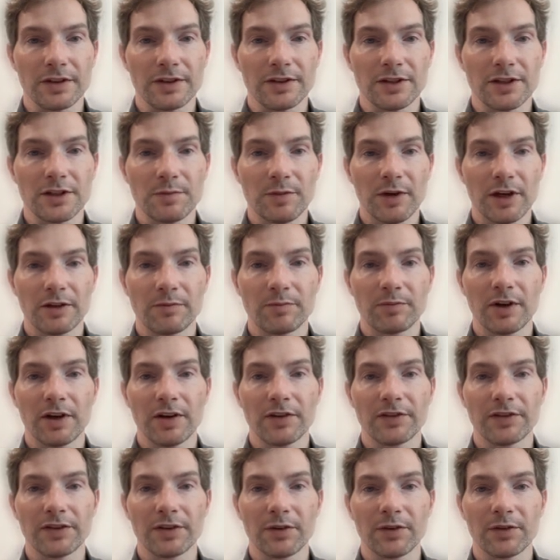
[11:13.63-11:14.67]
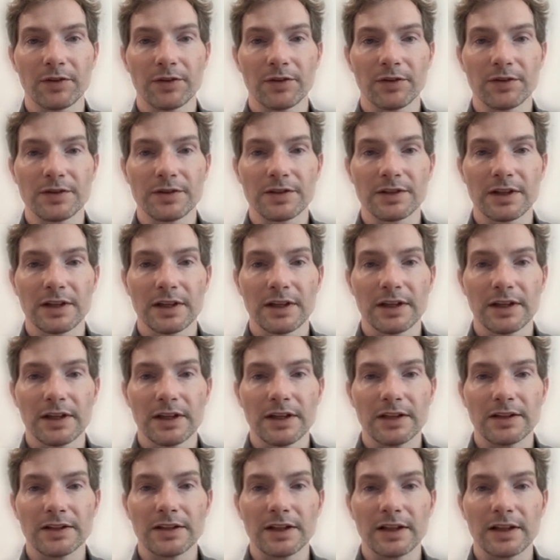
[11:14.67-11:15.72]
this paper, the authors
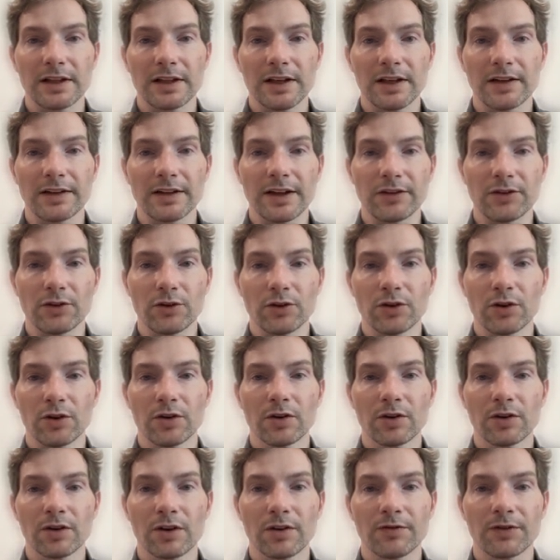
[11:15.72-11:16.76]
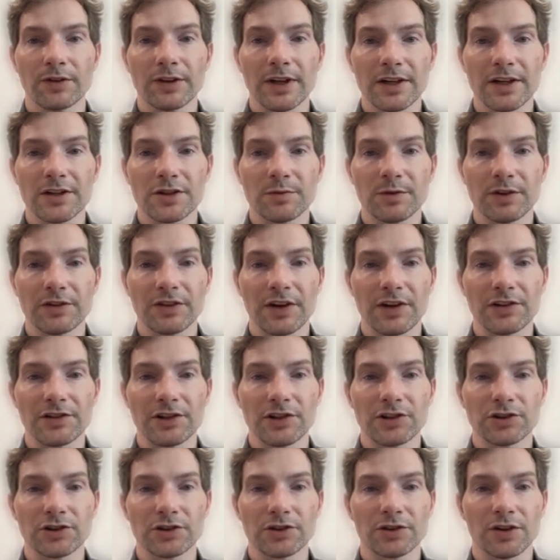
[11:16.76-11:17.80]
declare that the goal of an
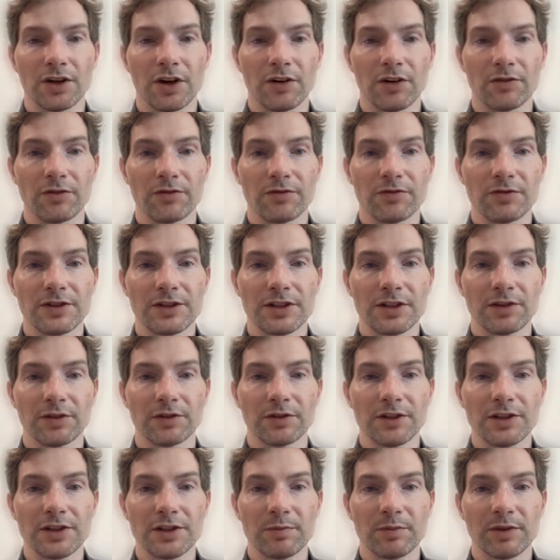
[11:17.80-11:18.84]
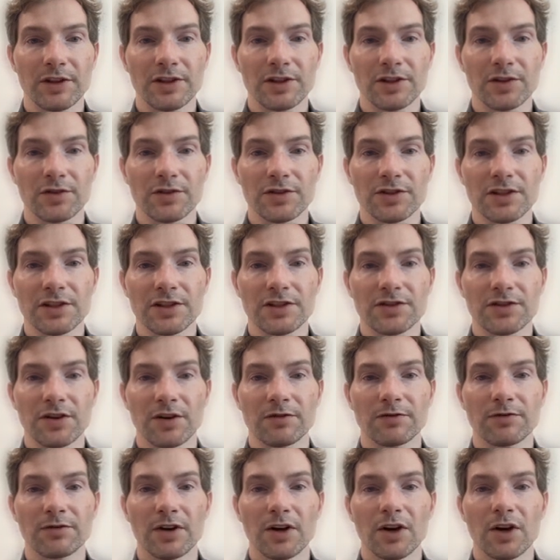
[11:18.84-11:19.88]
axiomatization of physical discipline consists
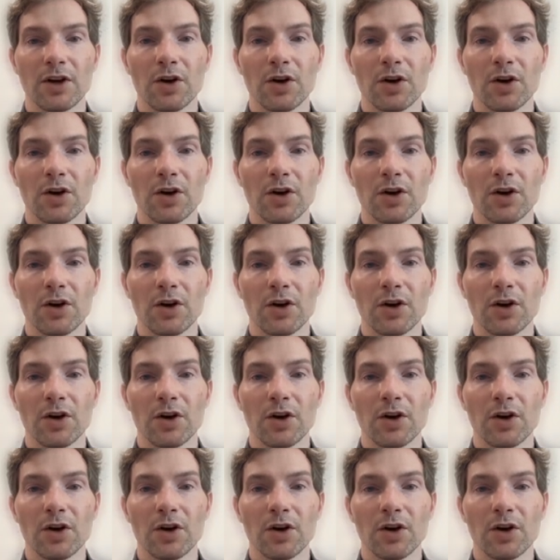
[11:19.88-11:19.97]
of